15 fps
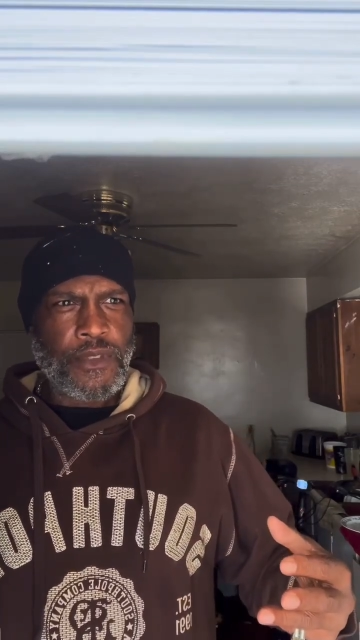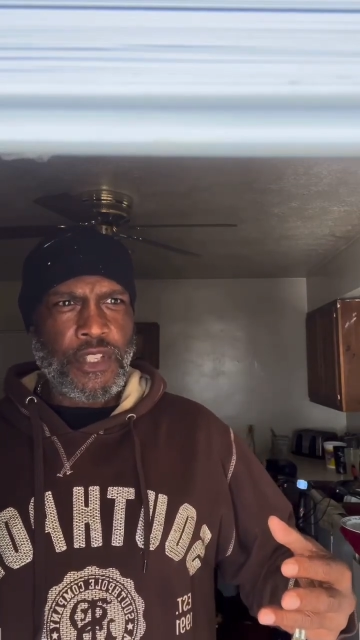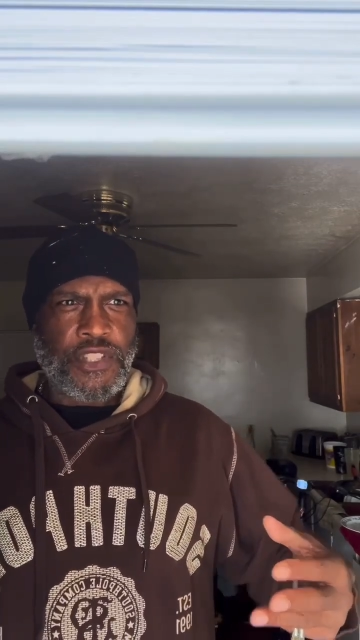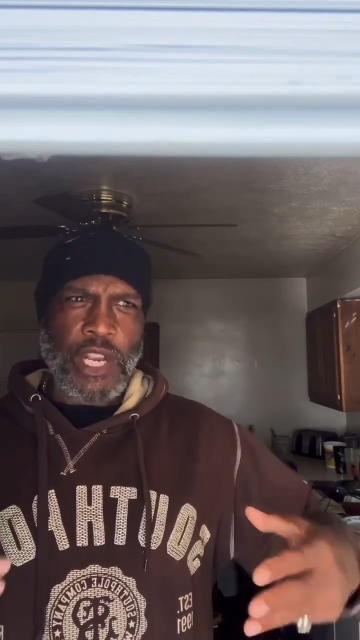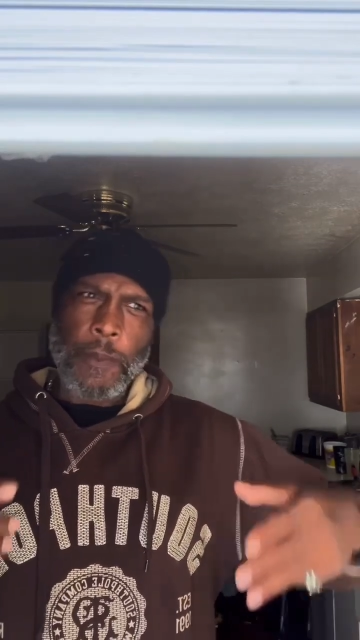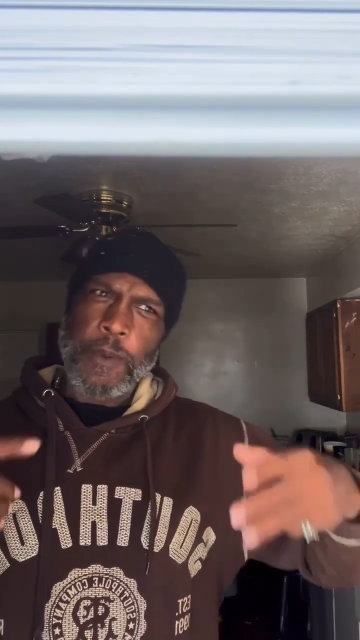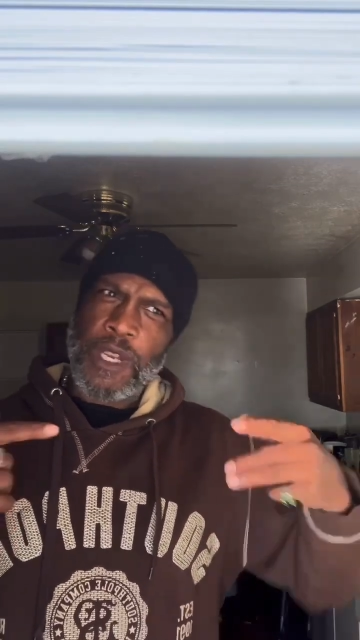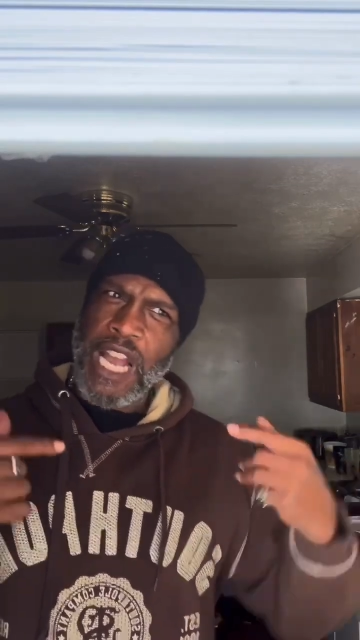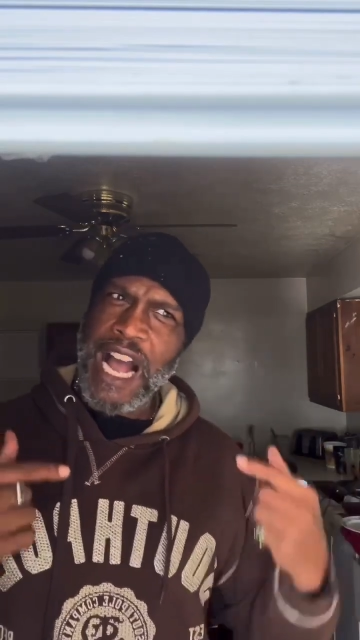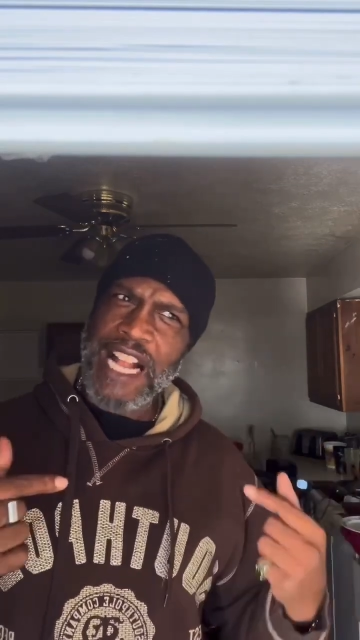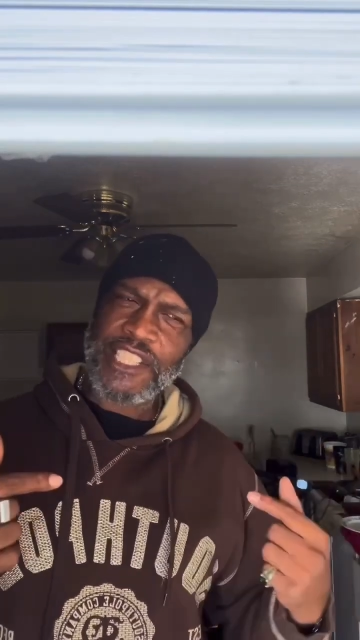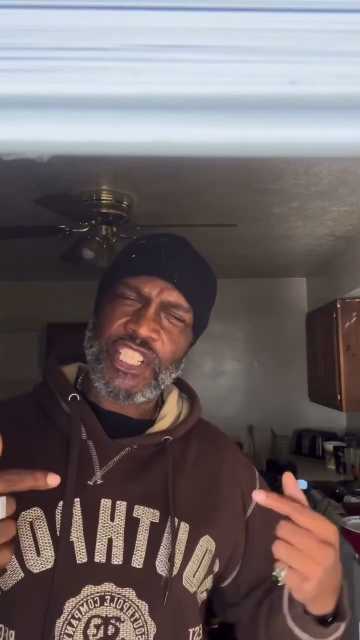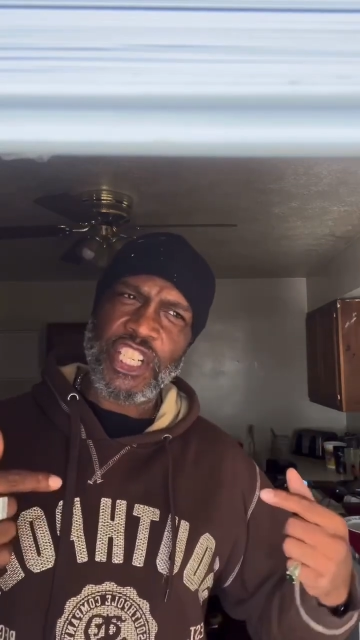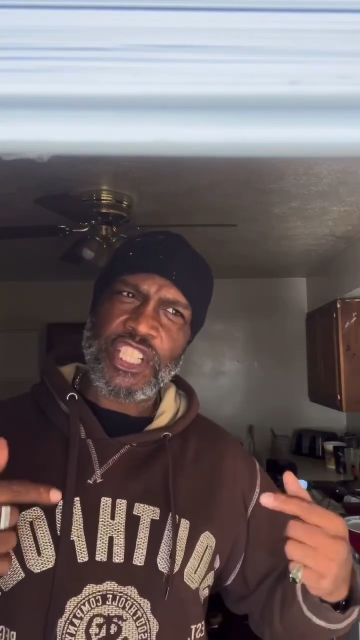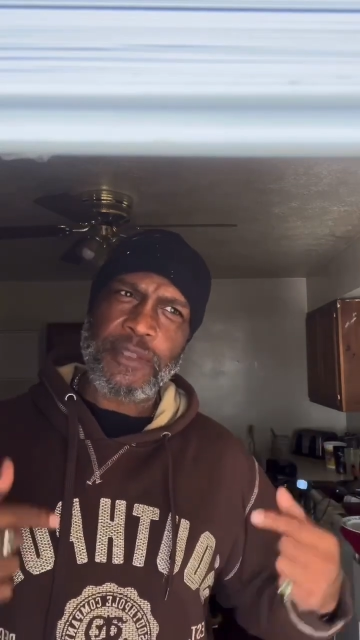
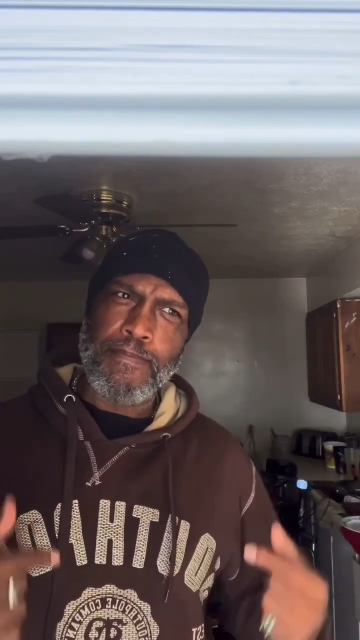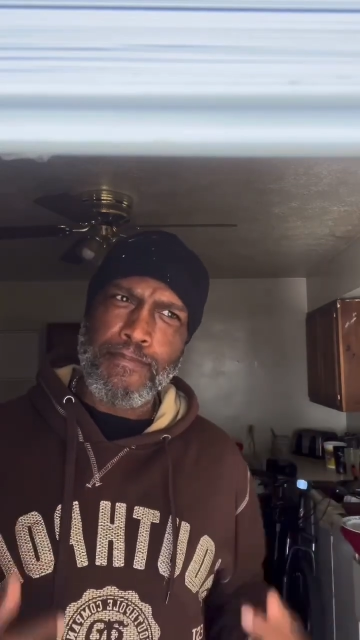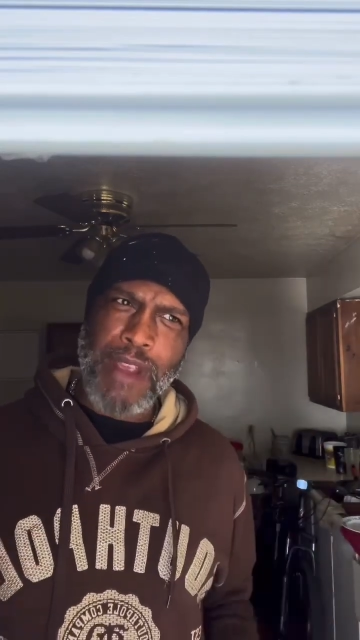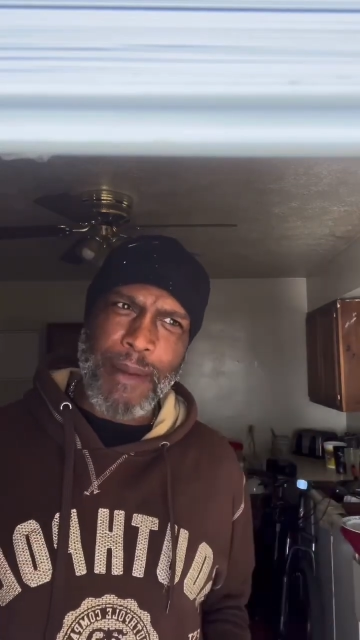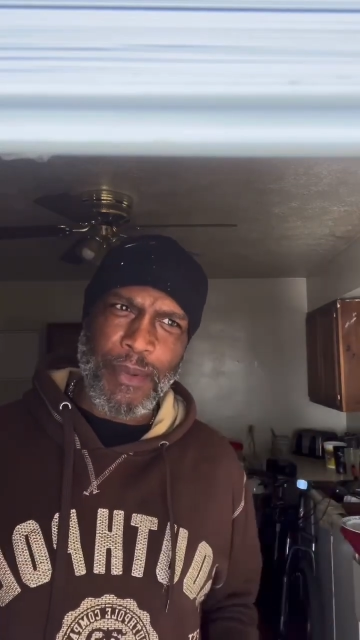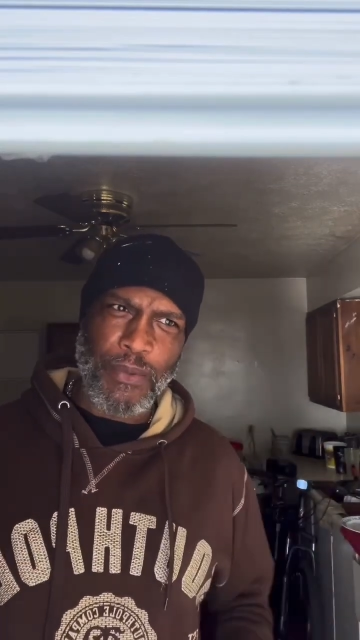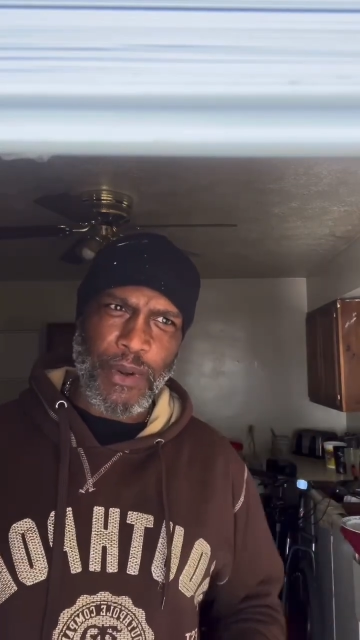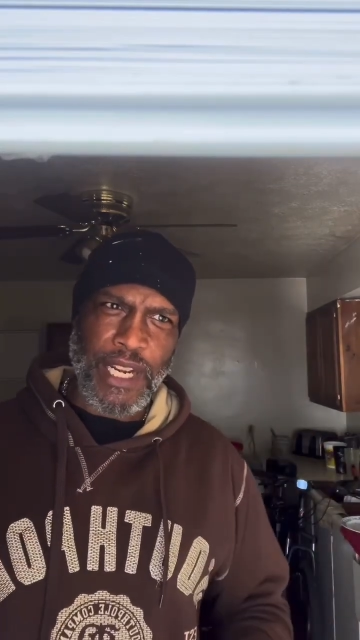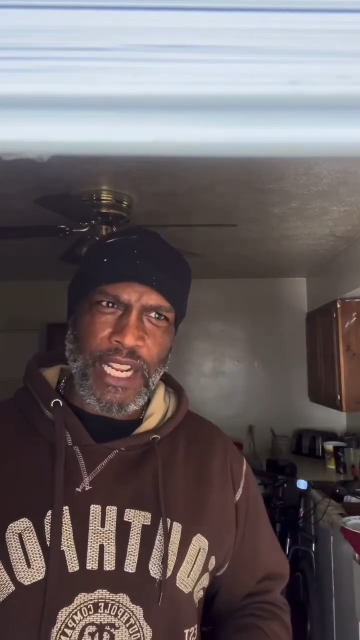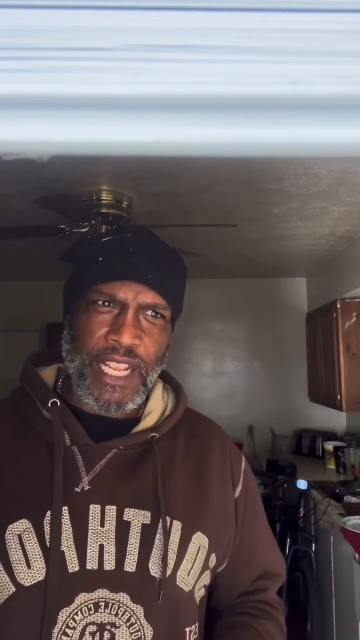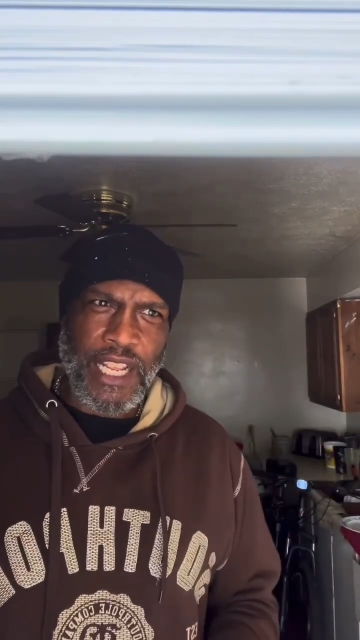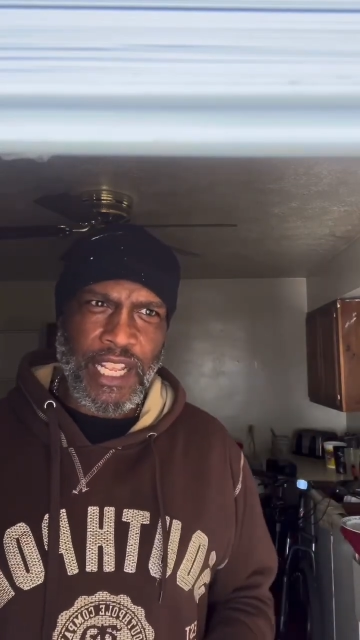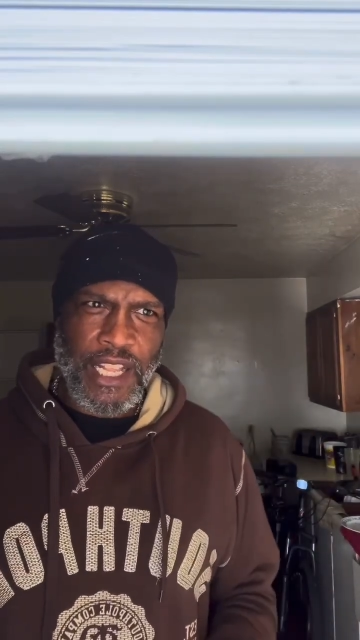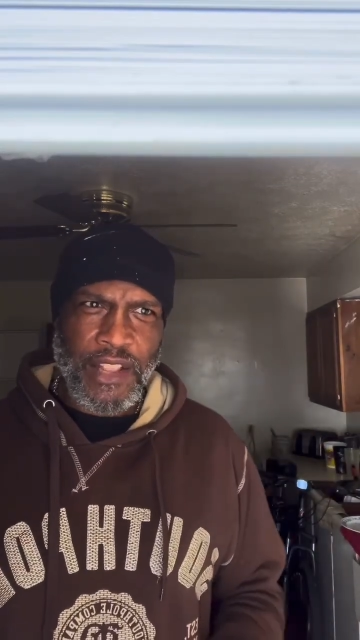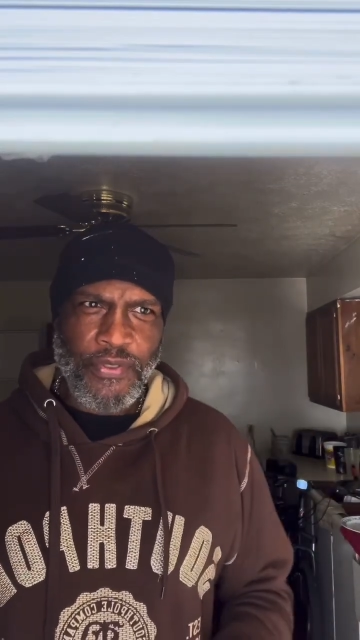subconscious memory
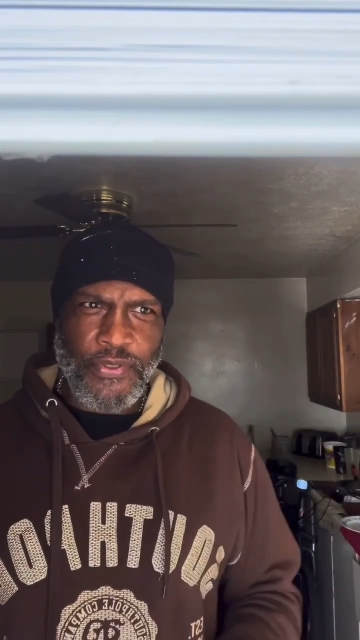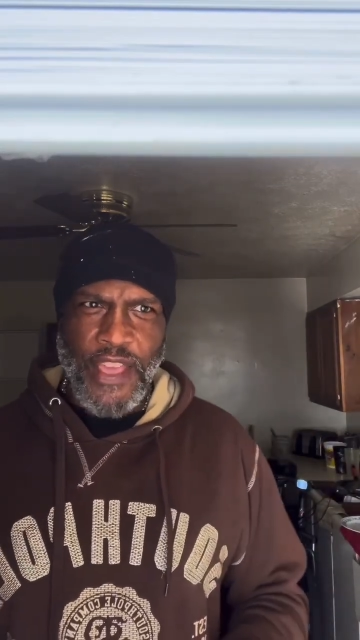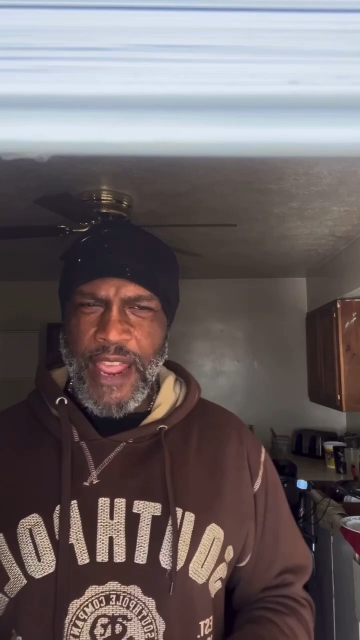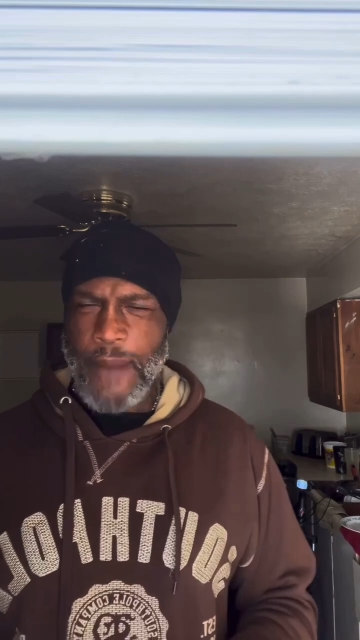that